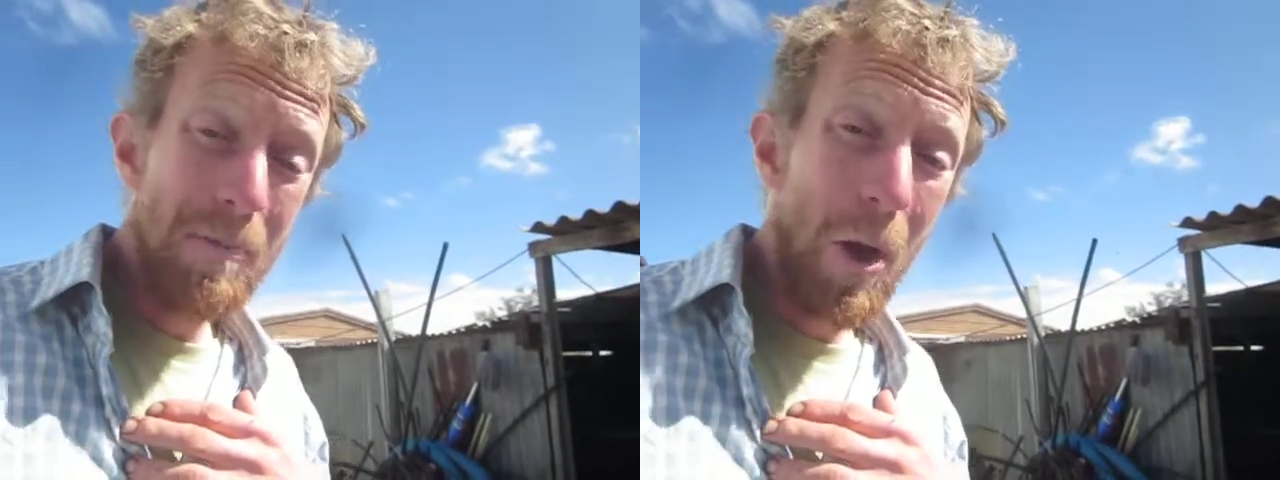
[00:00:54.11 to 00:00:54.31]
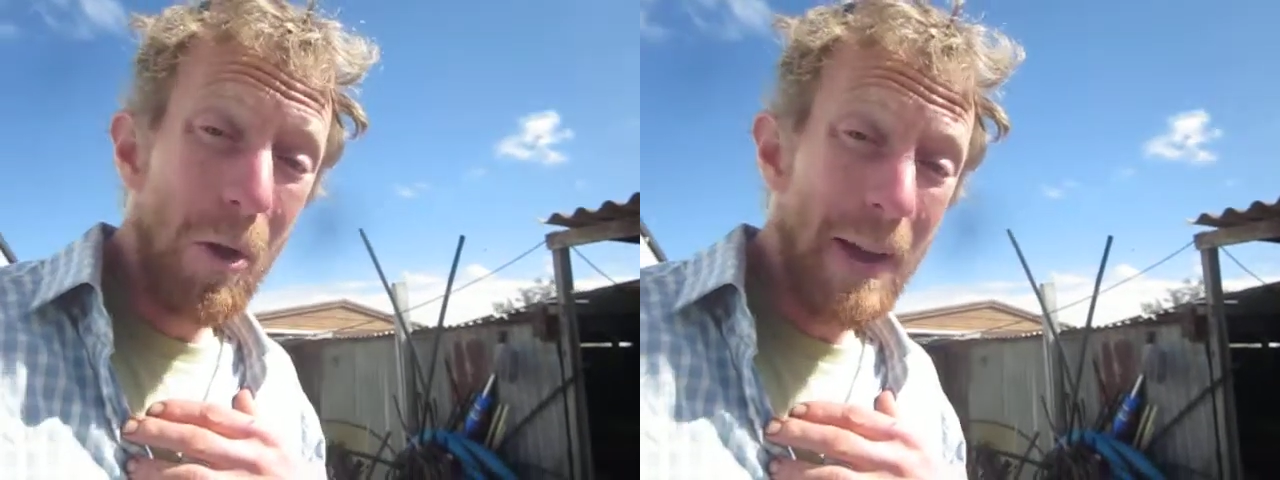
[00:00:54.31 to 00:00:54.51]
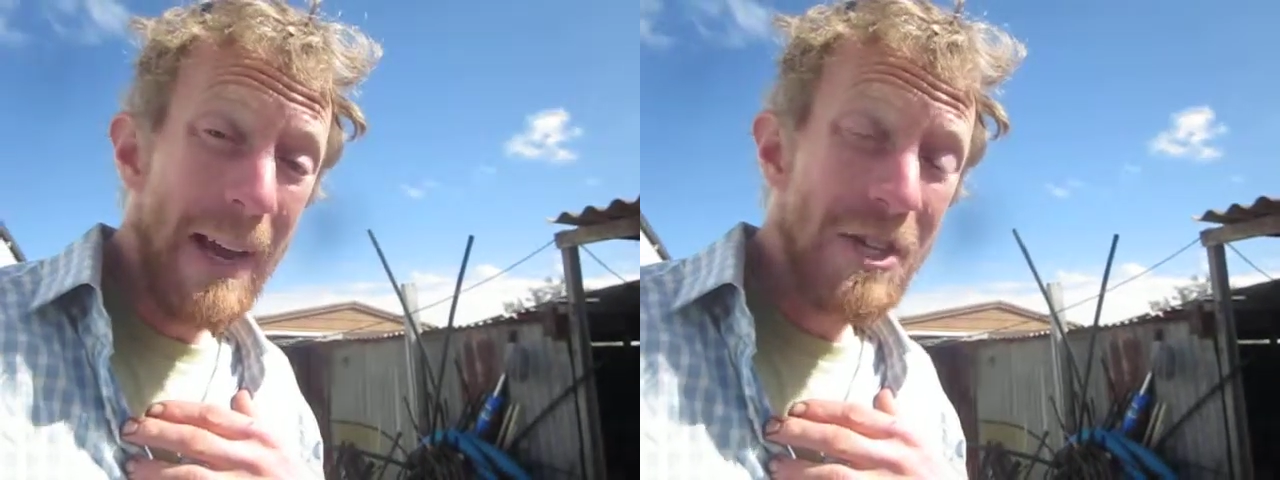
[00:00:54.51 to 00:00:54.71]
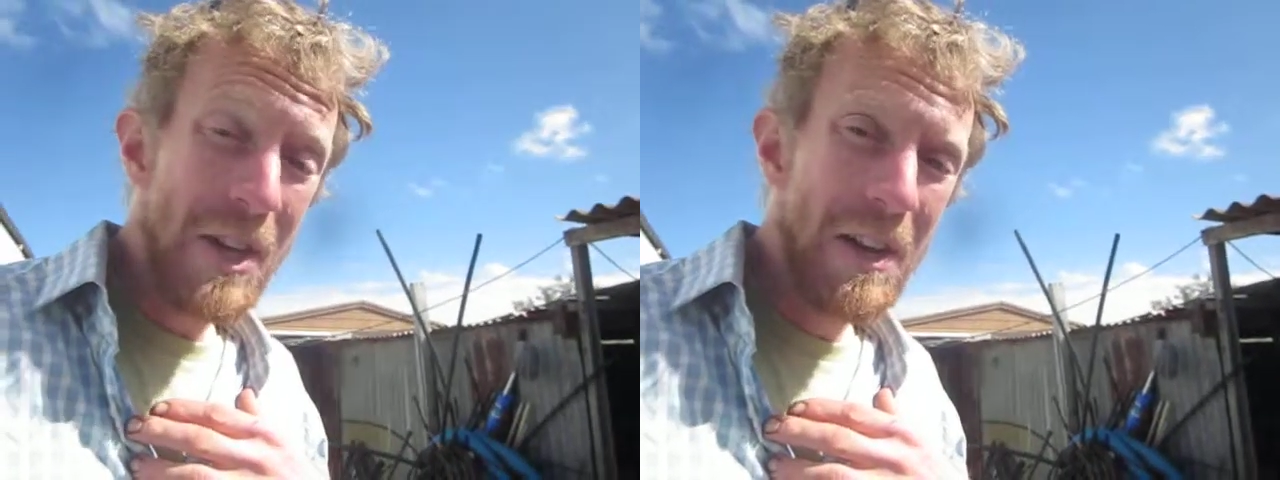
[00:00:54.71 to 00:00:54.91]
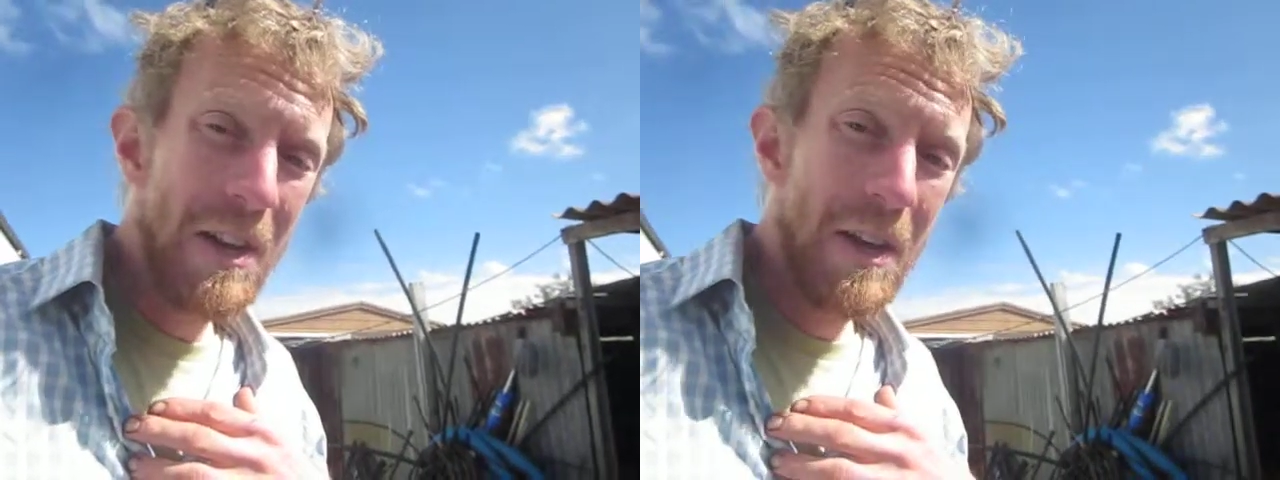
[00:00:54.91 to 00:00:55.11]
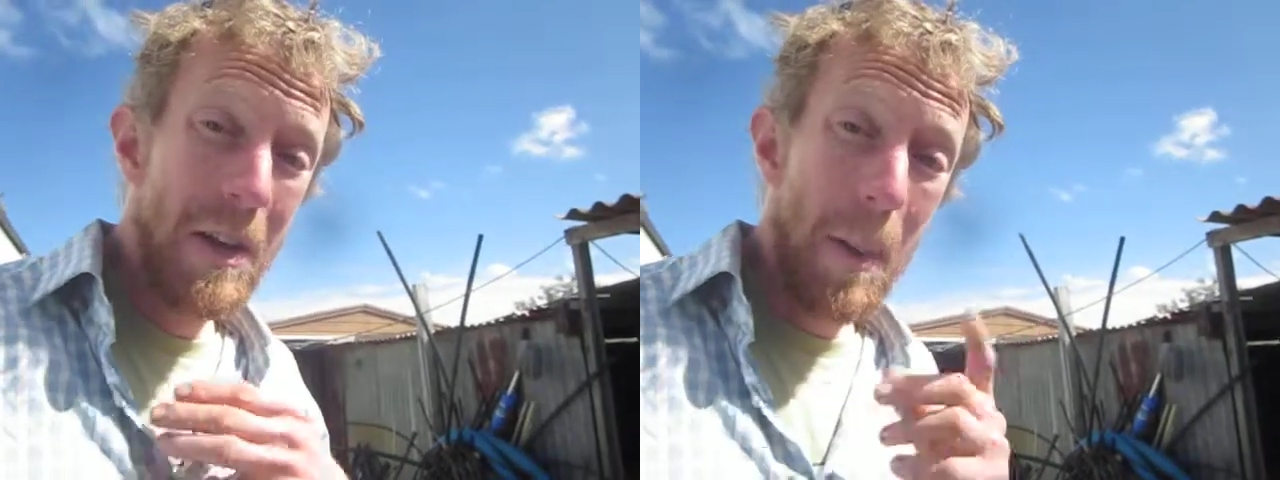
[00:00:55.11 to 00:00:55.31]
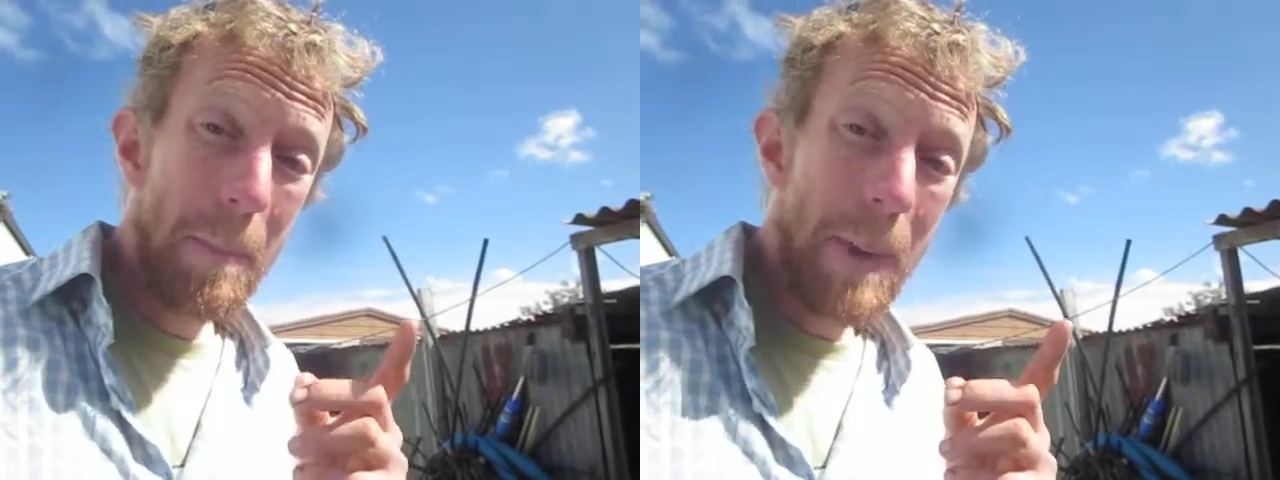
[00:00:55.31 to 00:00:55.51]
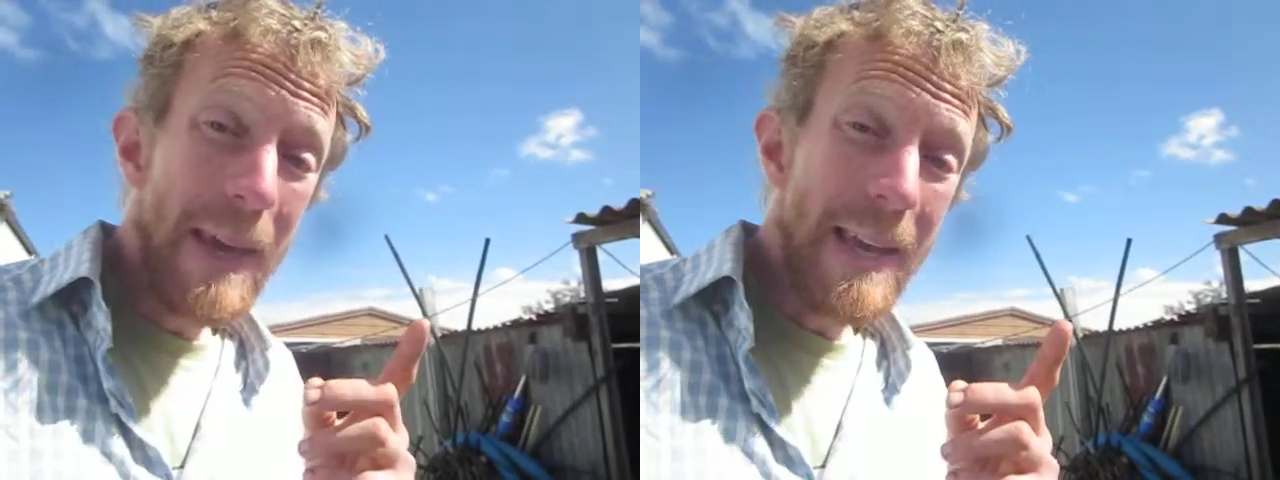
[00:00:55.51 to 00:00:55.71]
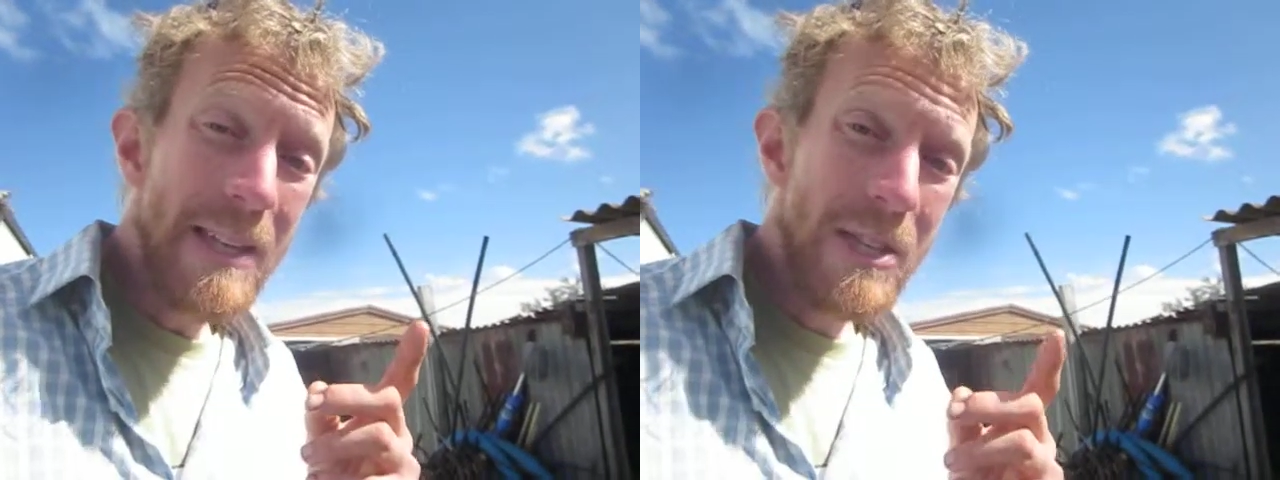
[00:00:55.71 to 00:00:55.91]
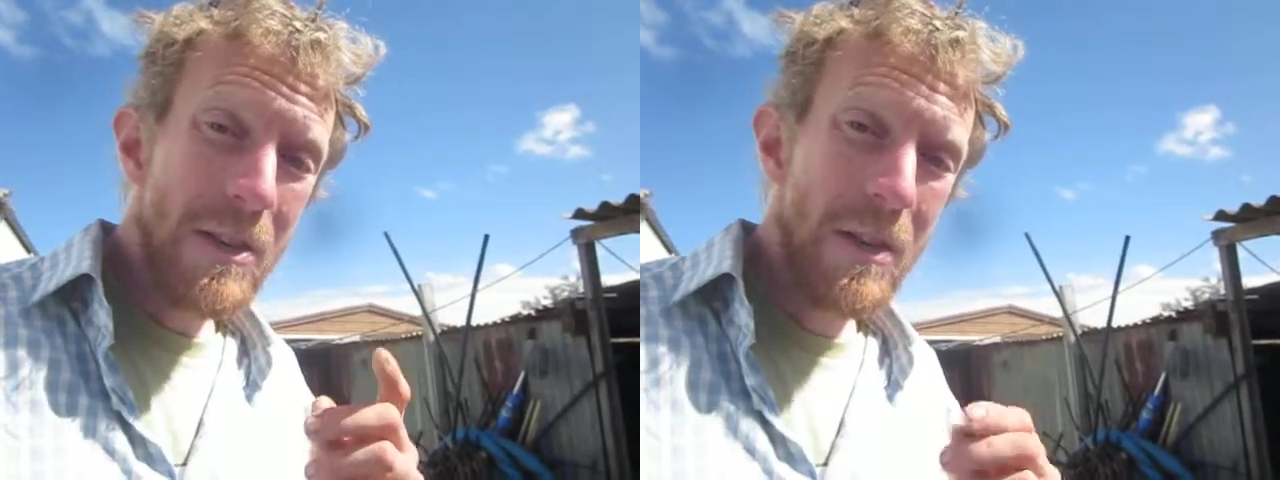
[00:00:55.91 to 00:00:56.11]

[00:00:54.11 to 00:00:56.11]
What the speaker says: pollination, bees